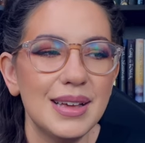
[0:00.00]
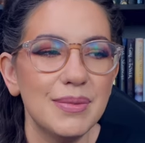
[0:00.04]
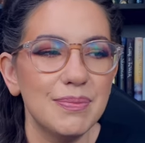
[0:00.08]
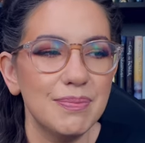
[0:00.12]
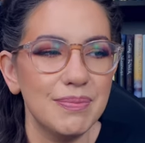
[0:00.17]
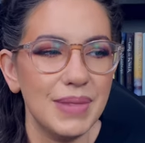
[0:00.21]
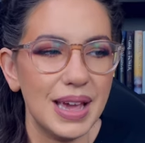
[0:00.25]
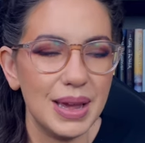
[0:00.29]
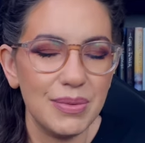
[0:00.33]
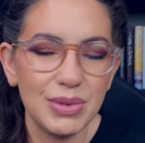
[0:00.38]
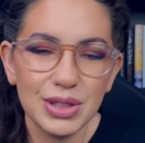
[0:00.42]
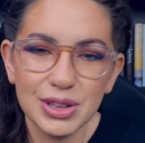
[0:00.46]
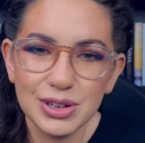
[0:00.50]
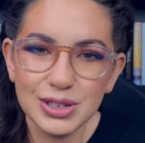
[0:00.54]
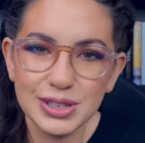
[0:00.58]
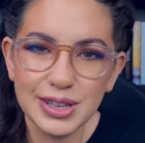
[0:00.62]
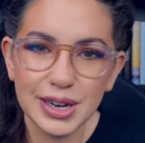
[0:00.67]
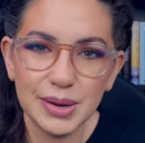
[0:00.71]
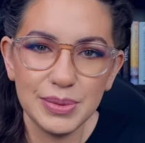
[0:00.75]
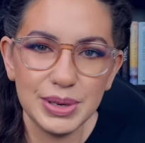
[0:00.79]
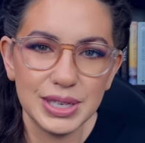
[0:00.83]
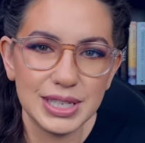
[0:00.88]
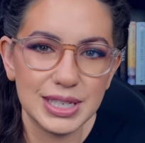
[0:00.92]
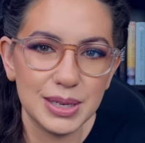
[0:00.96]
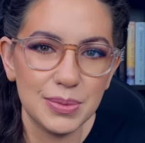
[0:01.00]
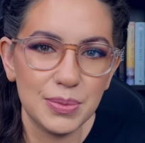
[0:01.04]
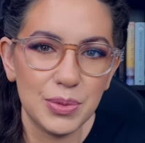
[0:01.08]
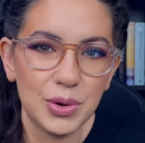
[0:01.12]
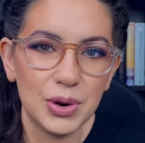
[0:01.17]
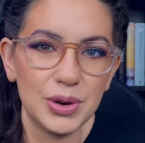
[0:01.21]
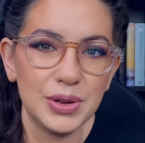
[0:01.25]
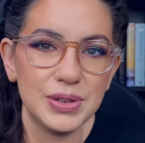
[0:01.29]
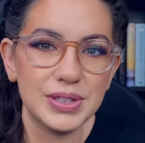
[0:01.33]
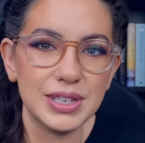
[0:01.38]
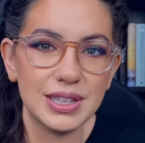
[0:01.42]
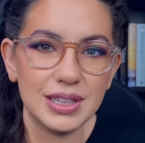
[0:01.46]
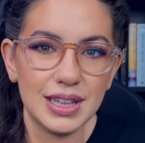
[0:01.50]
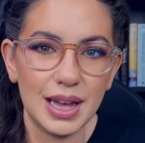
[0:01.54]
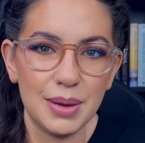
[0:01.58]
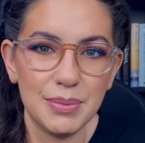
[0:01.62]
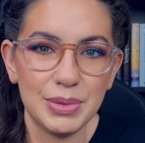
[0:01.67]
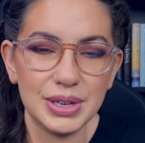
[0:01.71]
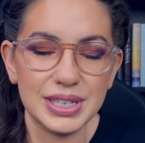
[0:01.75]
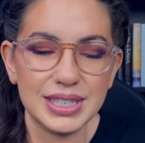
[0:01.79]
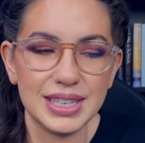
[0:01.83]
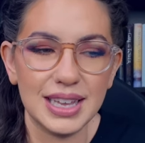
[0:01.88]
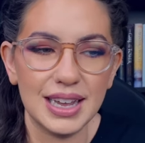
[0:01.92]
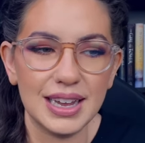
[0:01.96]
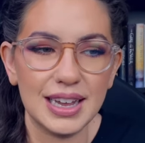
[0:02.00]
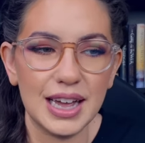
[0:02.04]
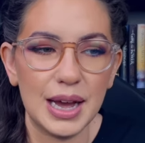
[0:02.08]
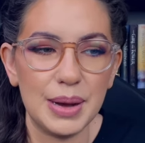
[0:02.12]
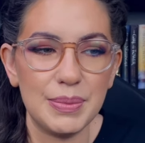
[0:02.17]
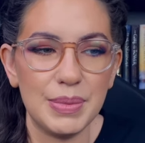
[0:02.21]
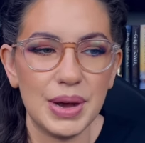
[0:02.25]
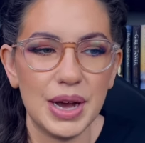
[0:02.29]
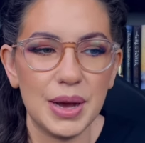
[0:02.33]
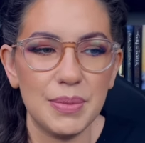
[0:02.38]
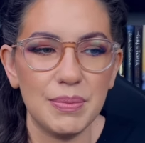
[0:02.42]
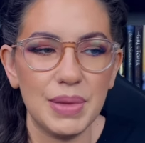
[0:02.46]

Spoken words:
Maybe there's going to be some moral dilemmas that come up.